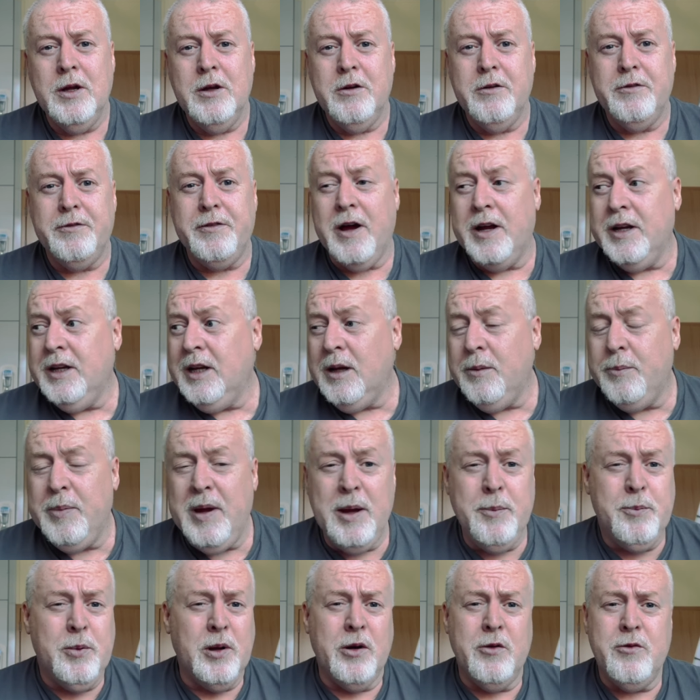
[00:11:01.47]
finding
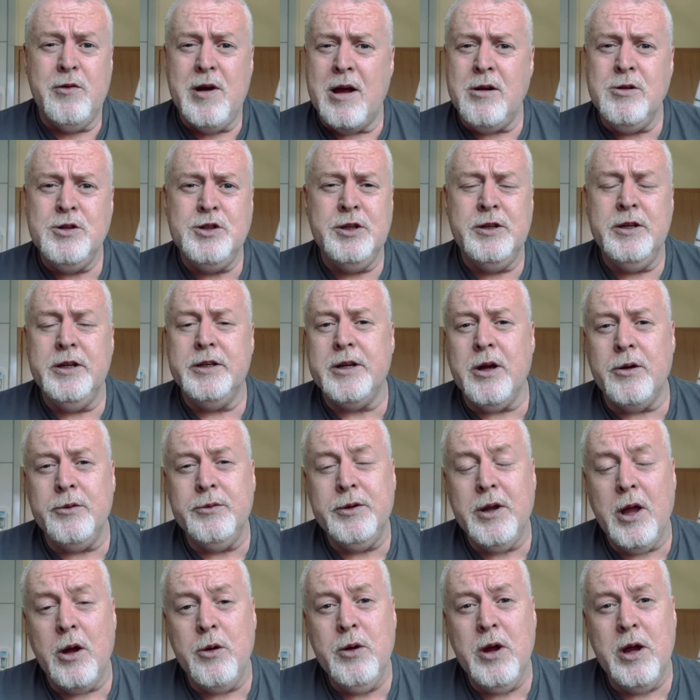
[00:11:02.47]
people around you that don't
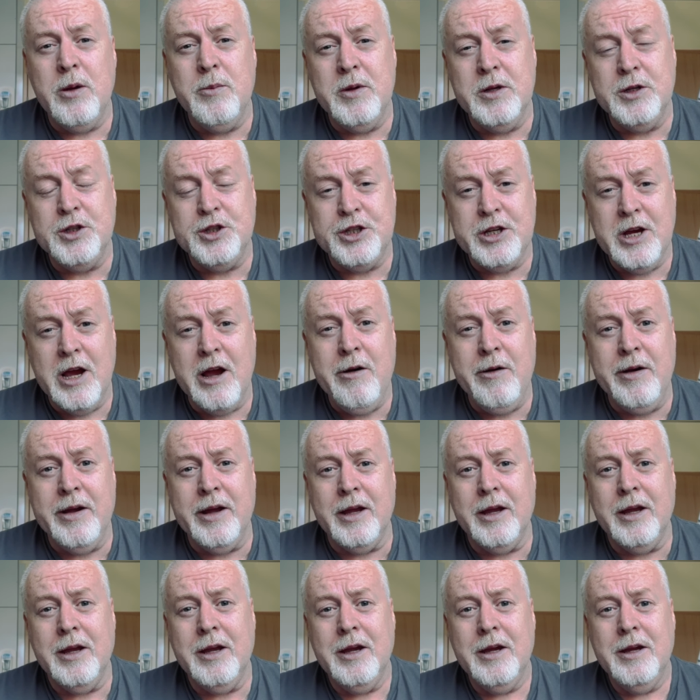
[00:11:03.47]
know him and
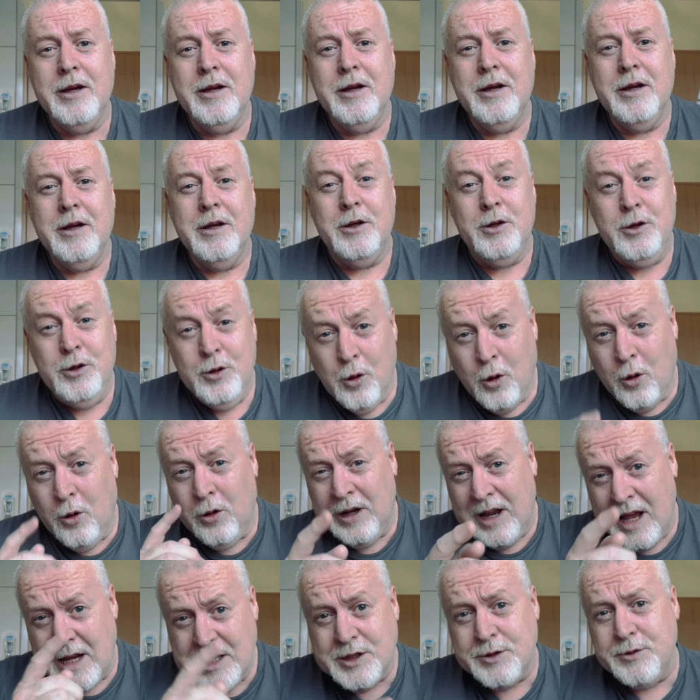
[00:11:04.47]
sharing your
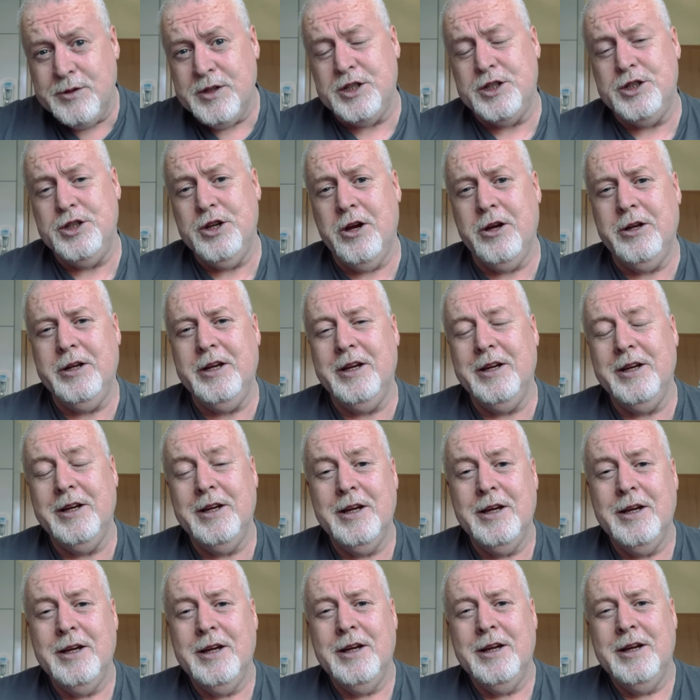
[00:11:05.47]
Lazarus journey.
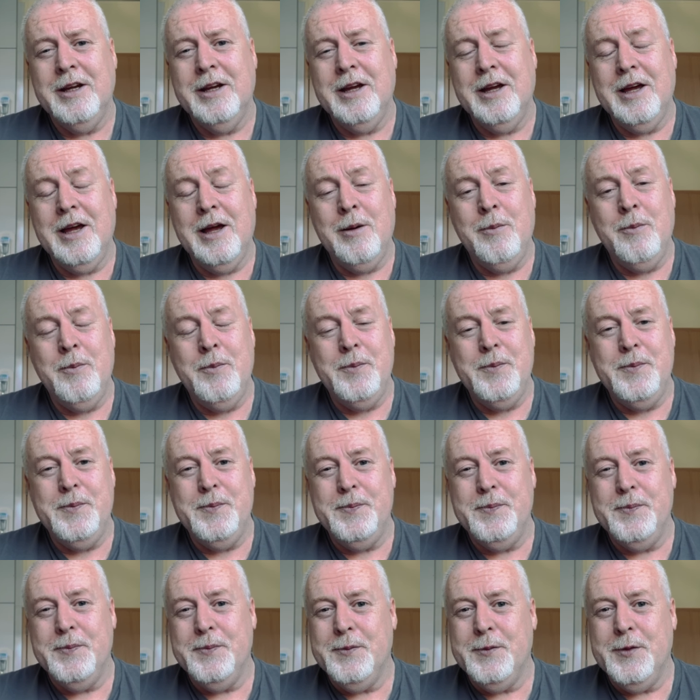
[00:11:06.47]
You
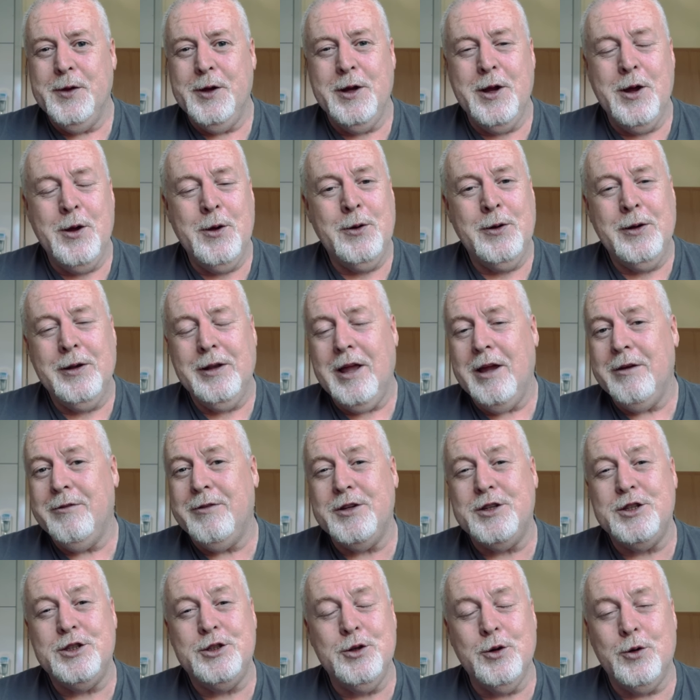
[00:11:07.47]
know, life
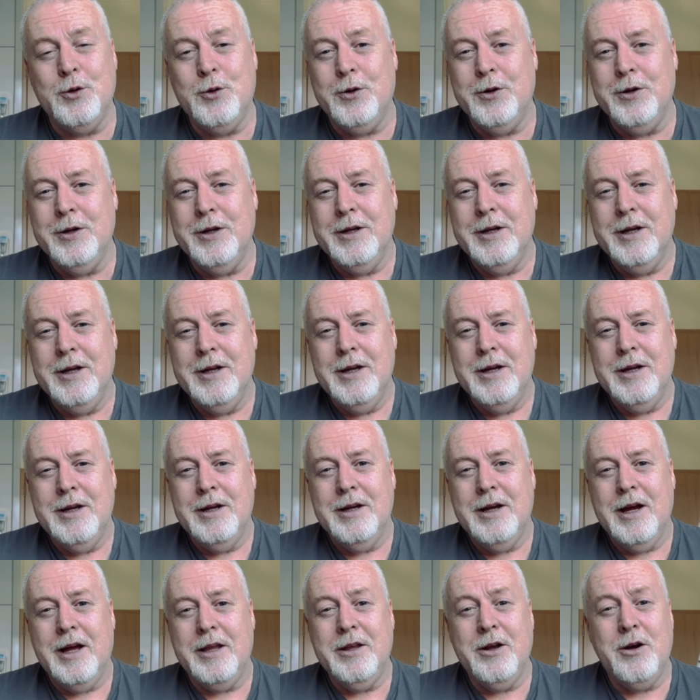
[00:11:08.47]
is short
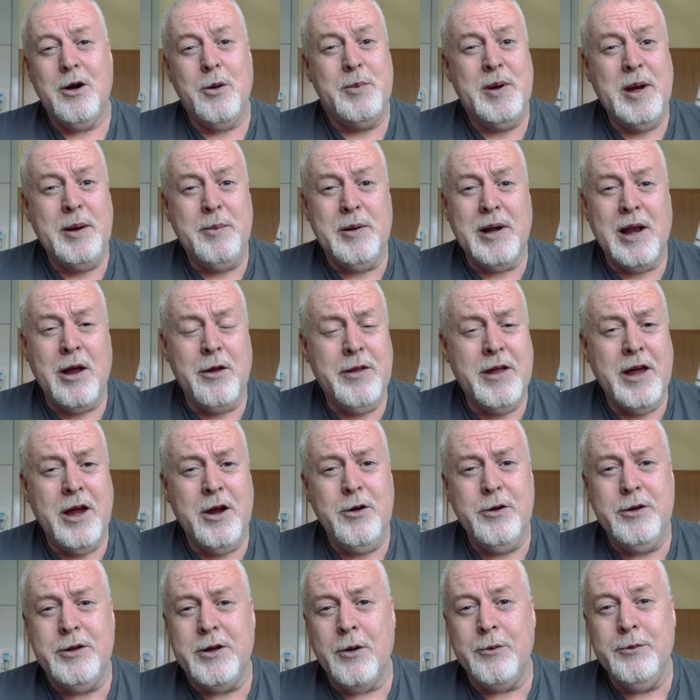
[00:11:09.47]
and there are people out there
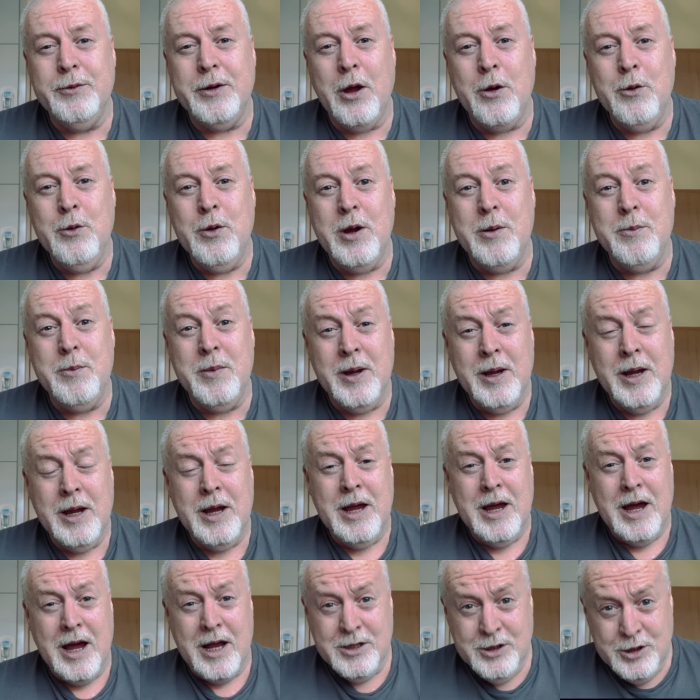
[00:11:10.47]
who don't know him,
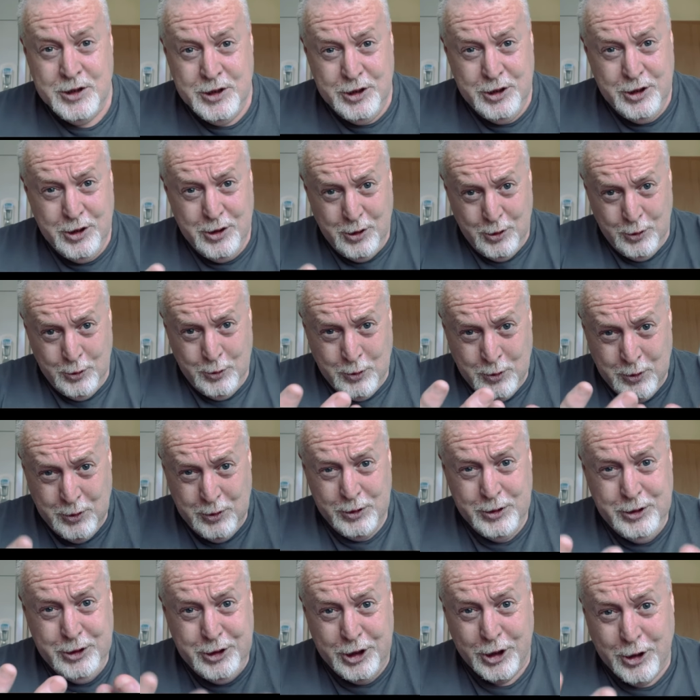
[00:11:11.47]
and you
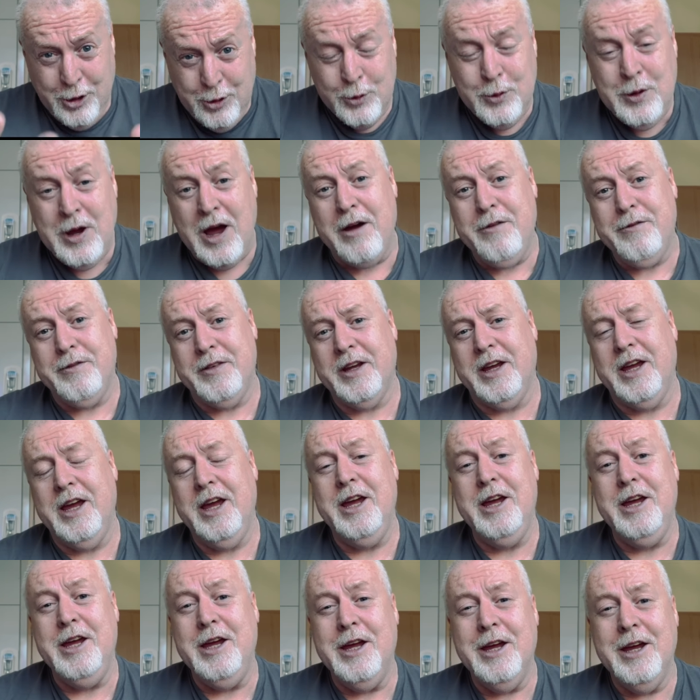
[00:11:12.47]
have the
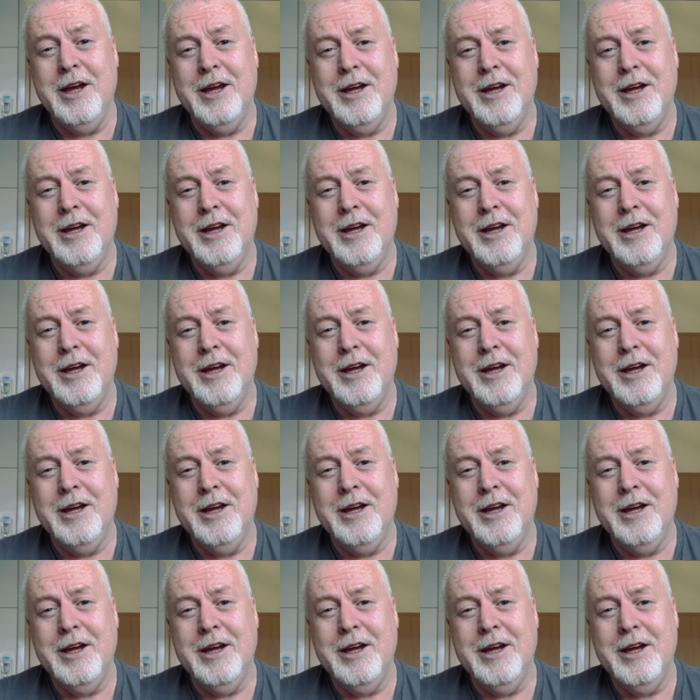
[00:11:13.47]
key.